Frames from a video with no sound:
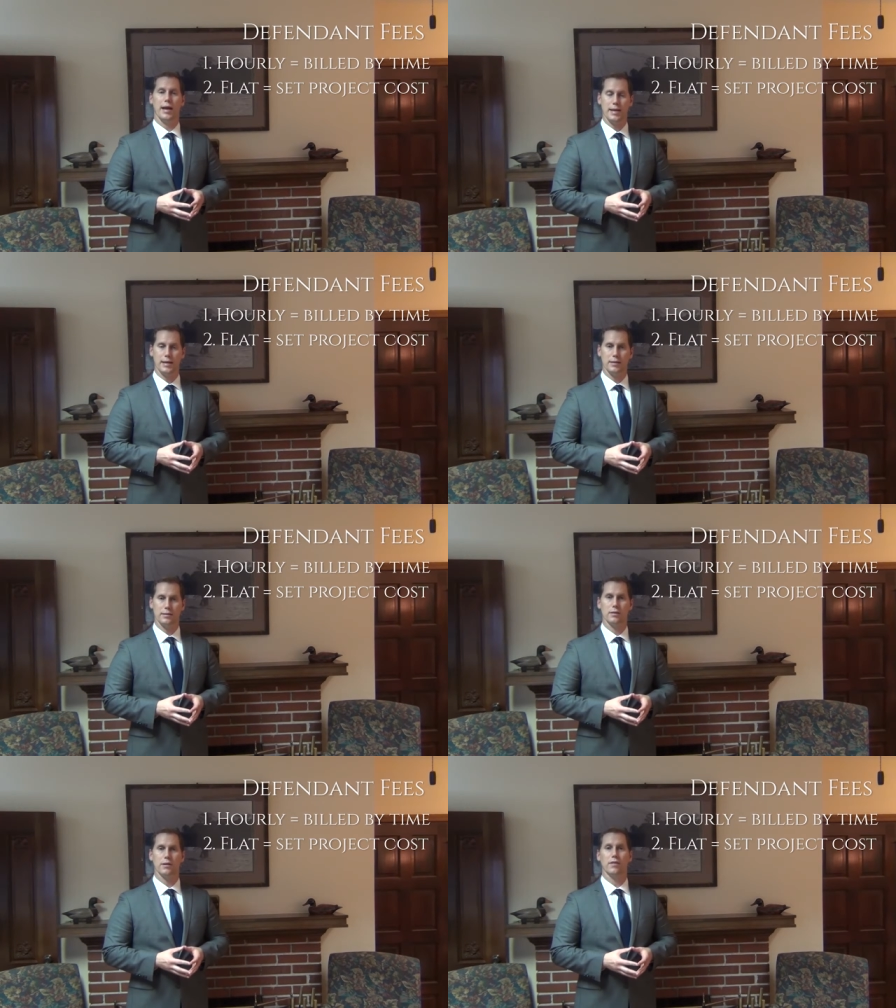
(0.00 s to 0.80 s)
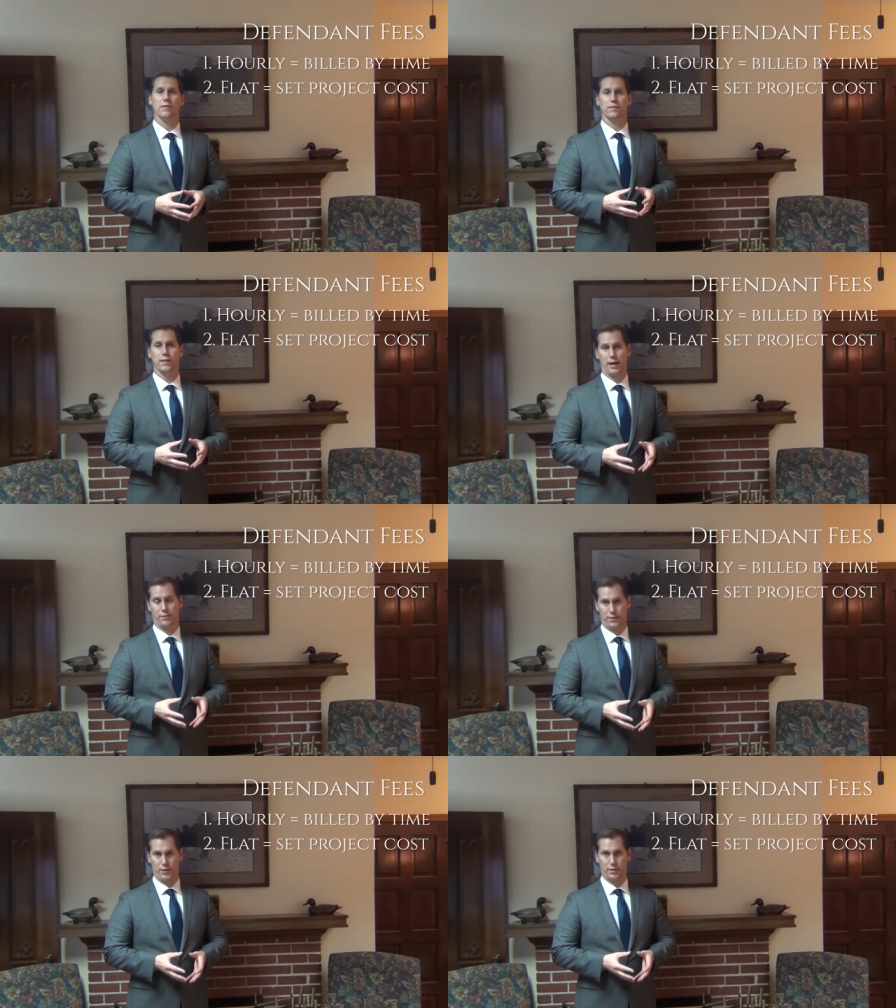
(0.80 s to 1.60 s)
and the
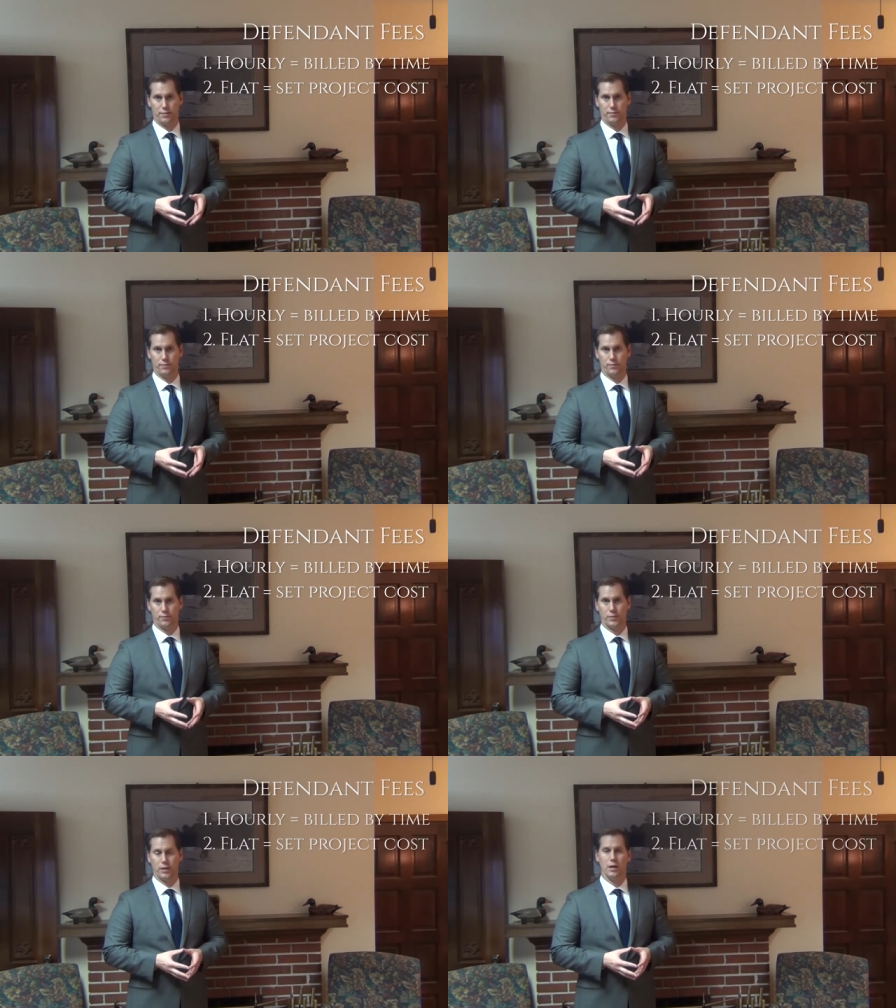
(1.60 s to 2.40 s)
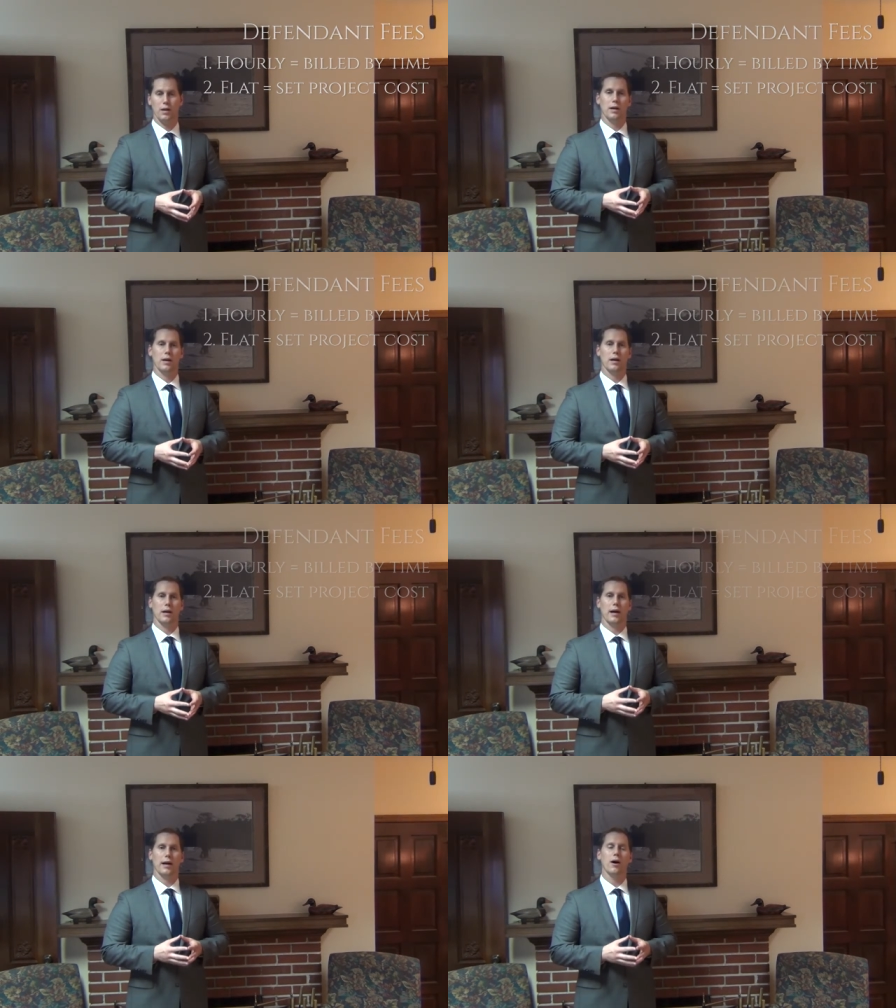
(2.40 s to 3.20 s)
flat fee.
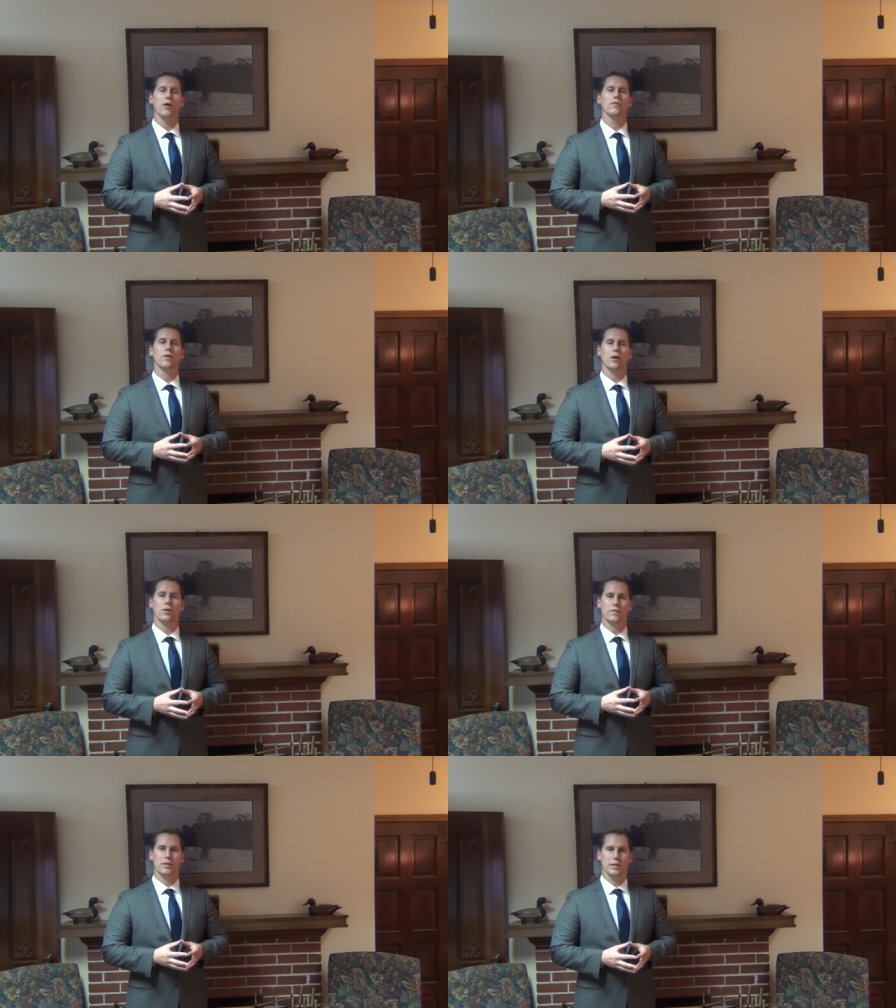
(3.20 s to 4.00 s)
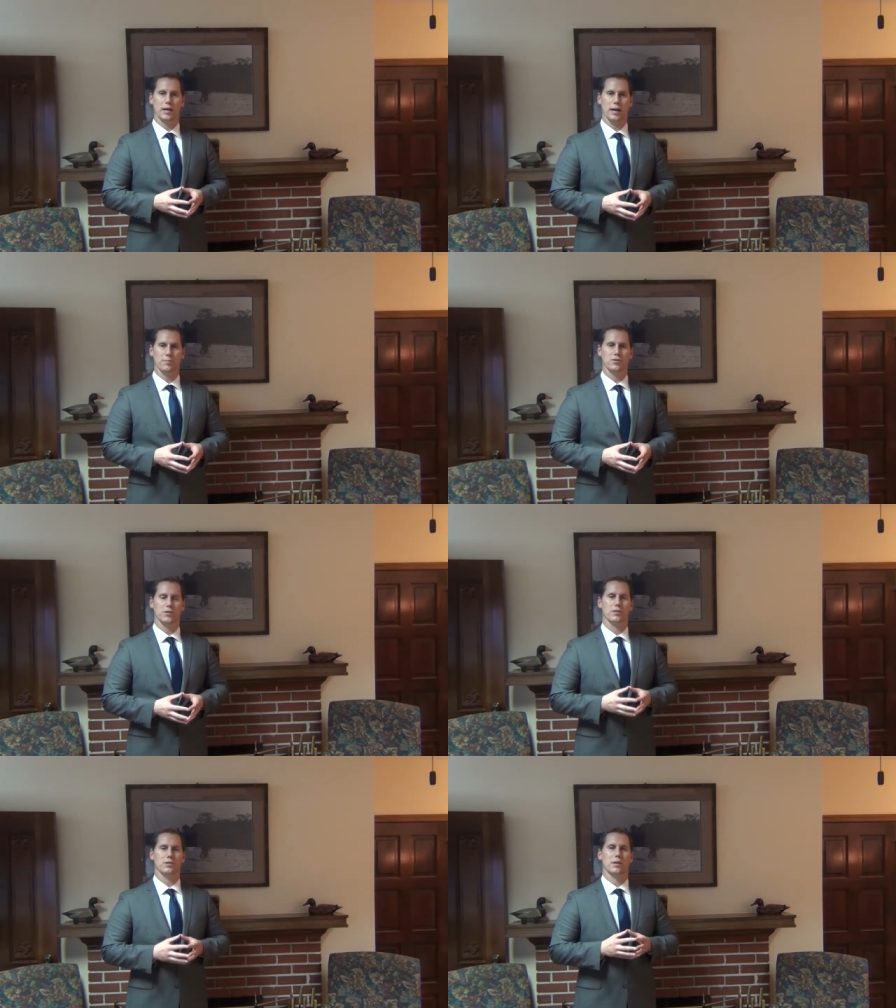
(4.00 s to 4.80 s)
I offer all of these
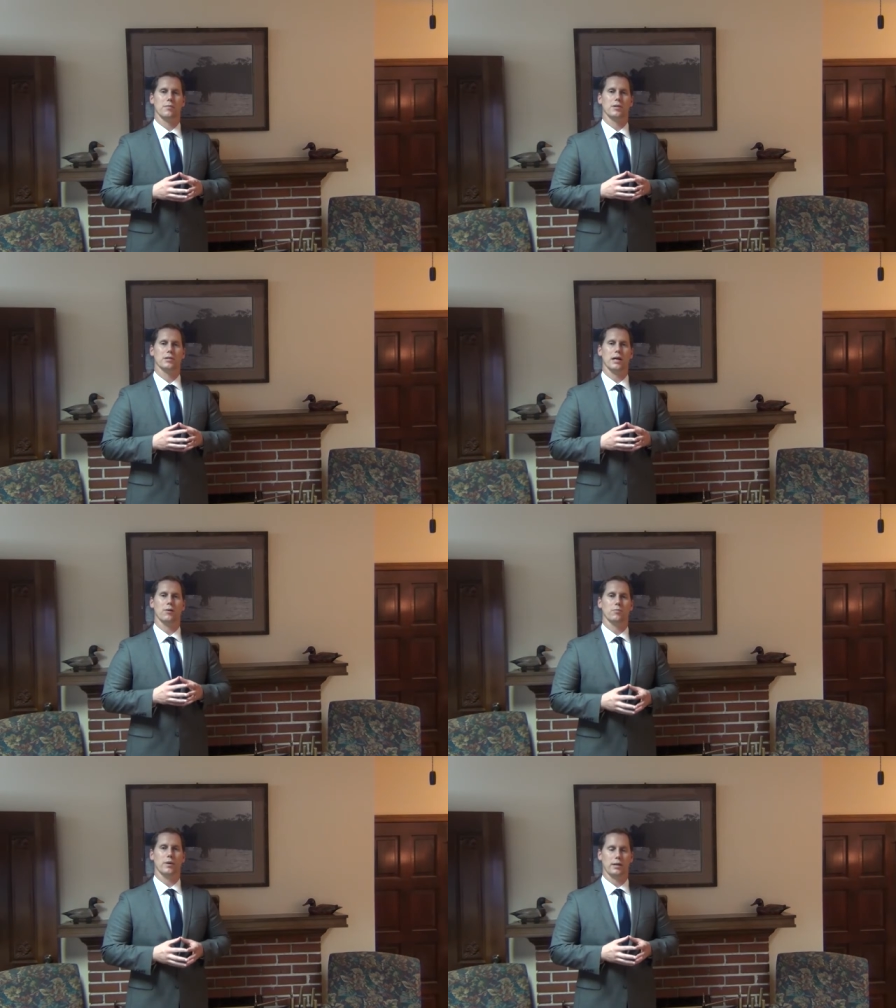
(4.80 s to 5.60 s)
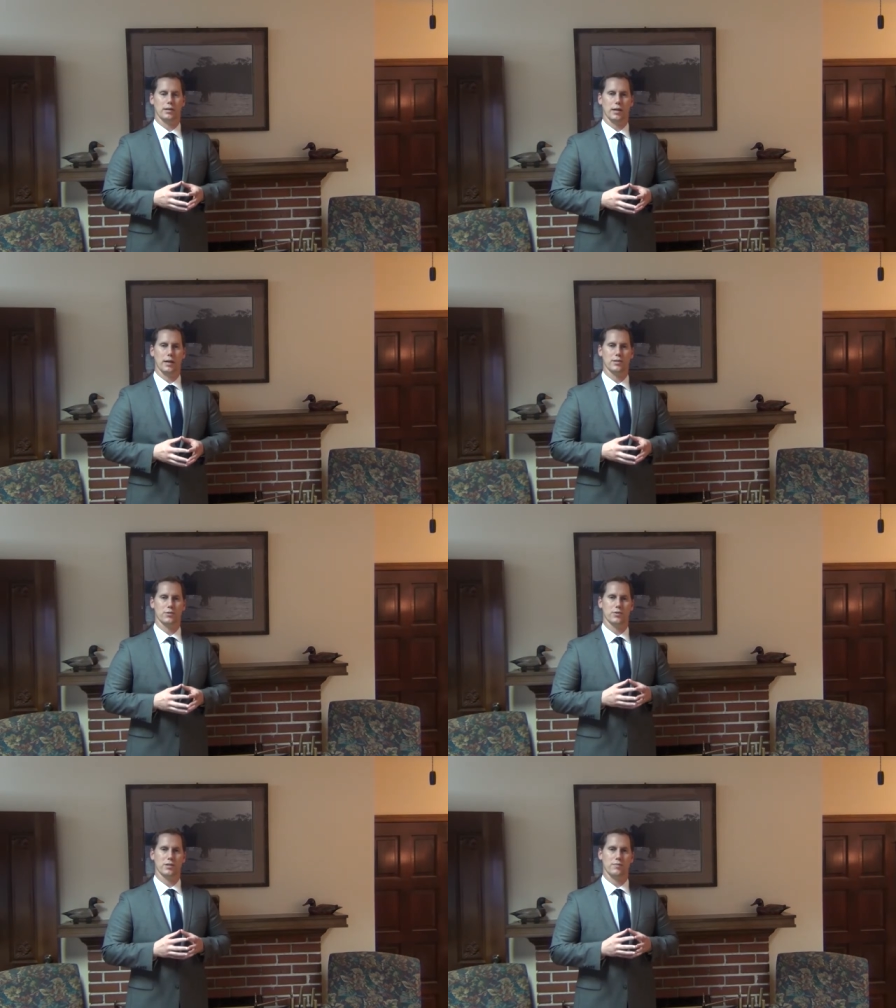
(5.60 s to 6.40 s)
options because I want my
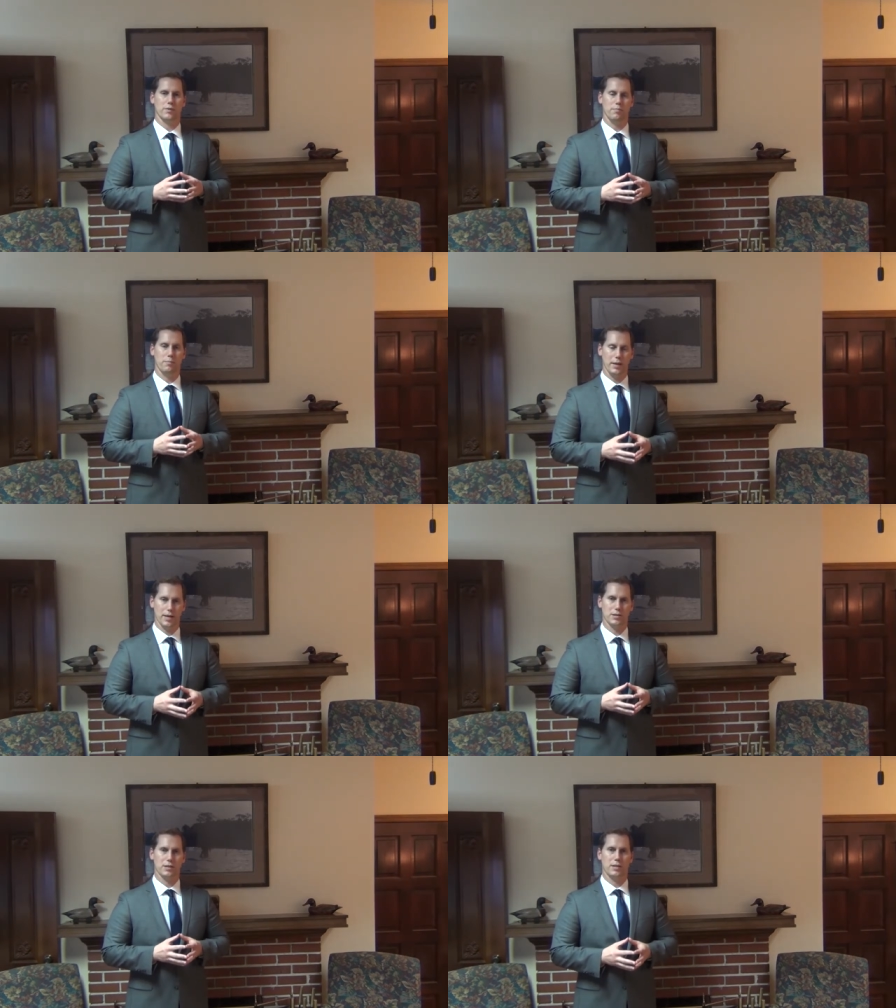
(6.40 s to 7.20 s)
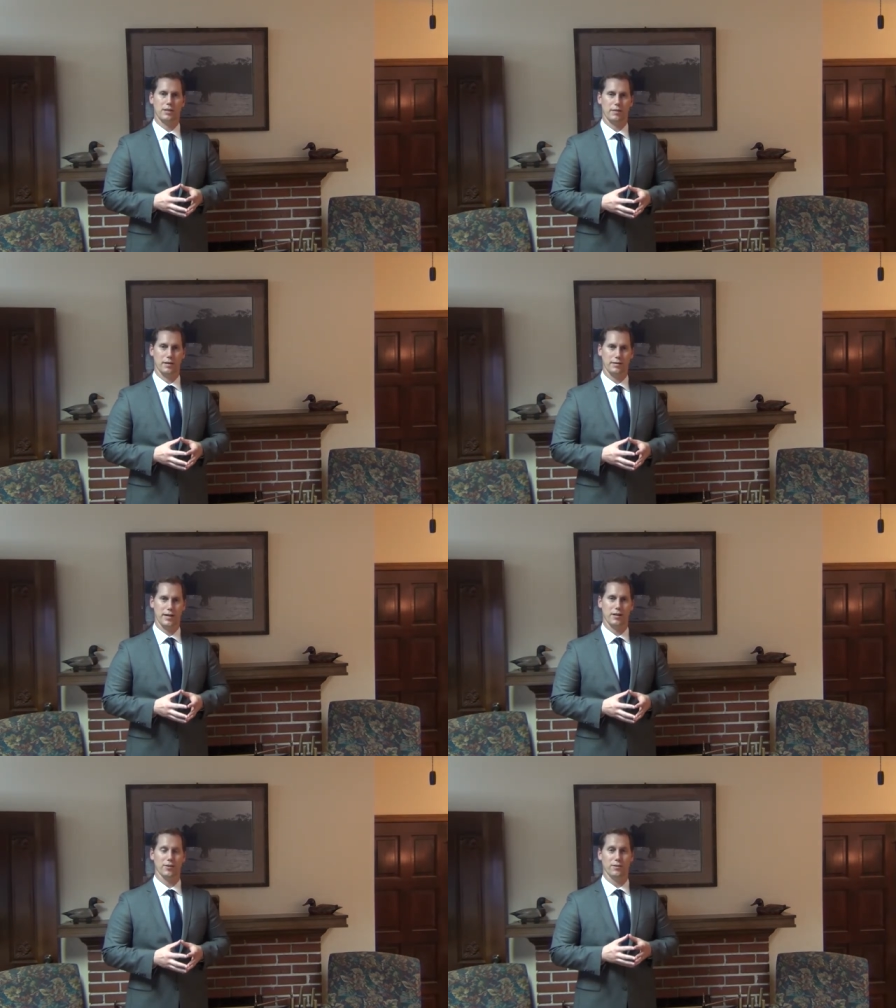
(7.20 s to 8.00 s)
clients to receive the best
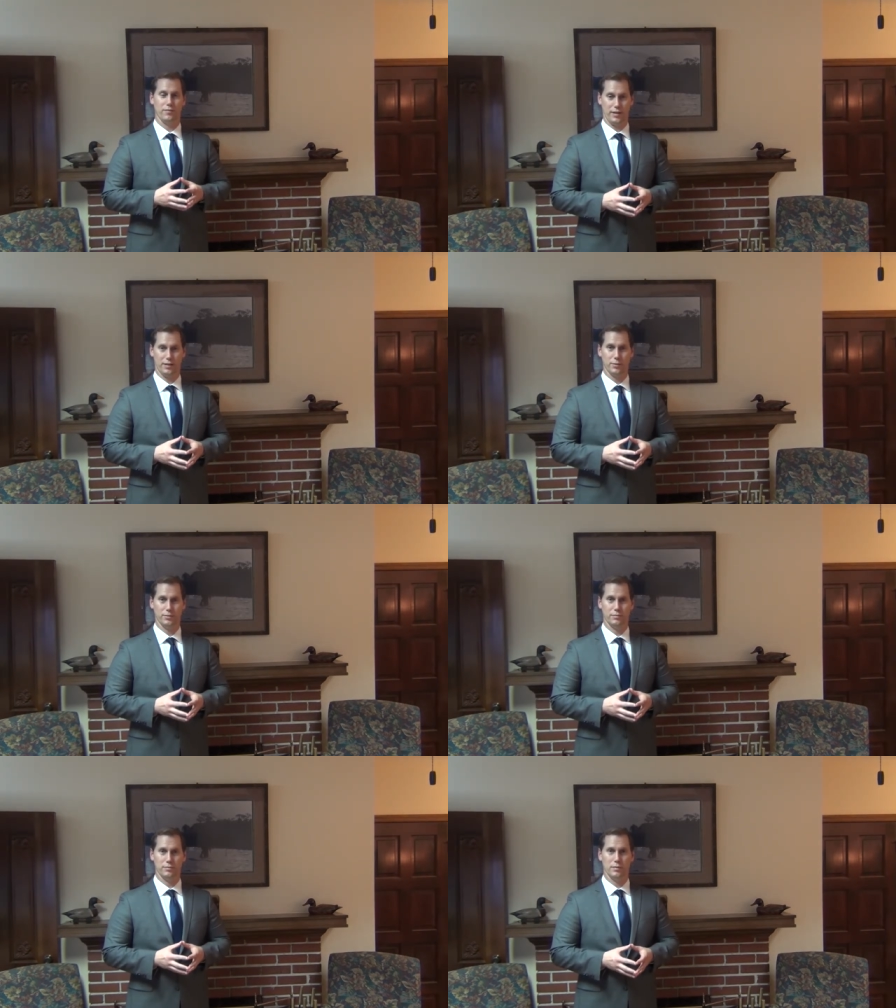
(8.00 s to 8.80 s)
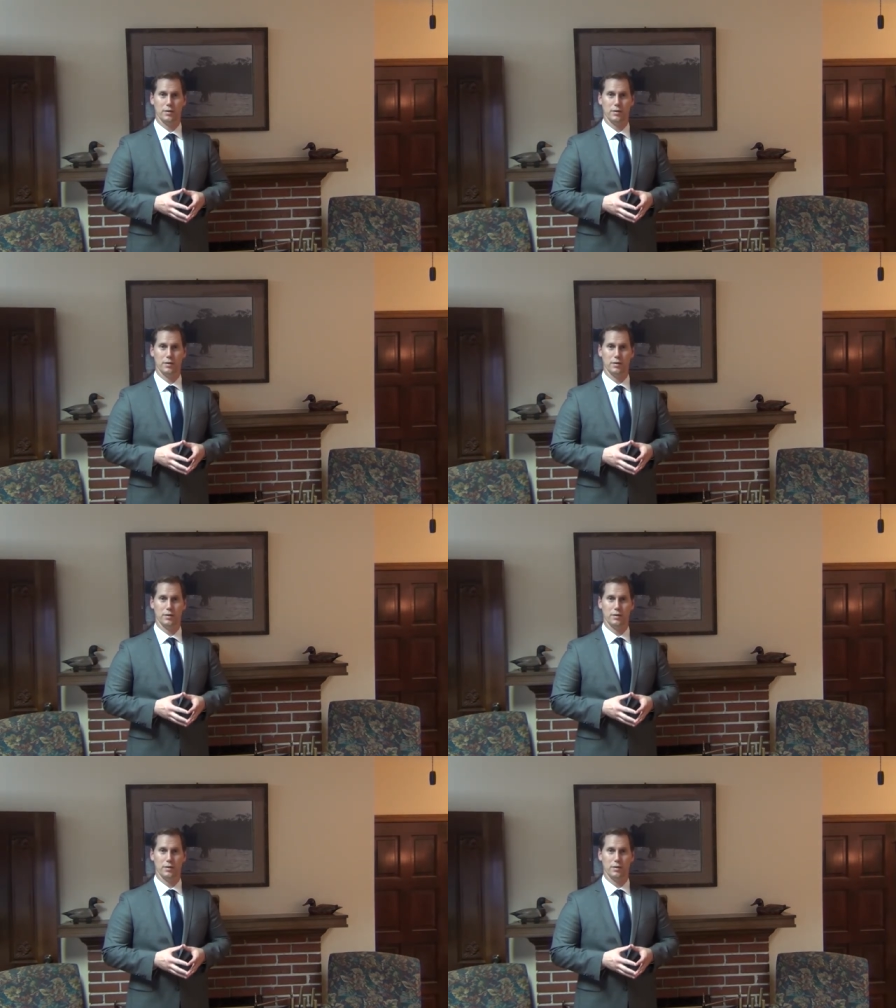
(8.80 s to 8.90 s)
care available